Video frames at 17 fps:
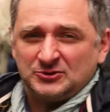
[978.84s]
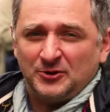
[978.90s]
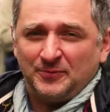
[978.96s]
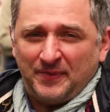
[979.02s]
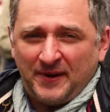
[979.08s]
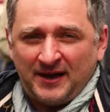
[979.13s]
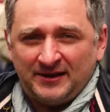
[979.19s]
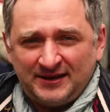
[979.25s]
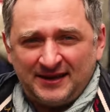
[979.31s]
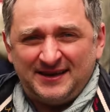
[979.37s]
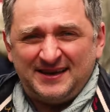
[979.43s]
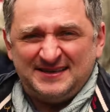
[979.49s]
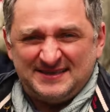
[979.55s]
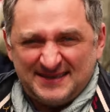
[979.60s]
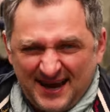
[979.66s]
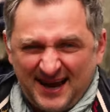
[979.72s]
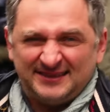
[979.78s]
is a log,
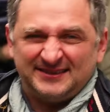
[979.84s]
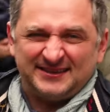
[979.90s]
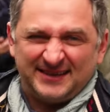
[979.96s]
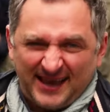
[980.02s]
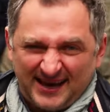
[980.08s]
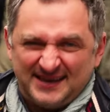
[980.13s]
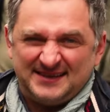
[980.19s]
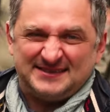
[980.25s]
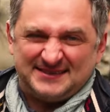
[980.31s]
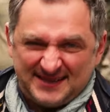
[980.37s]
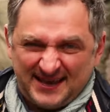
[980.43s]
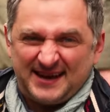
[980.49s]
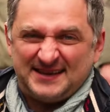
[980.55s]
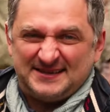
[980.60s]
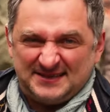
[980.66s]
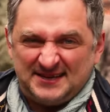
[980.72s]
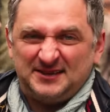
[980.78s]
there is an option for you
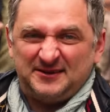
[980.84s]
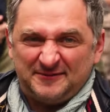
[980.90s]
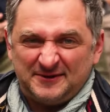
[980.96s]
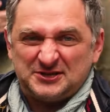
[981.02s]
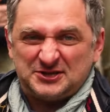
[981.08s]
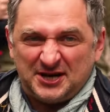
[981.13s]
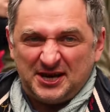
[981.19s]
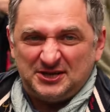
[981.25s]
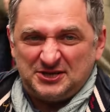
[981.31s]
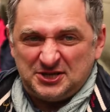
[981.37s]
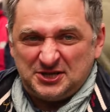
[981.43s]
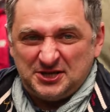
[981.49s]
too, wooden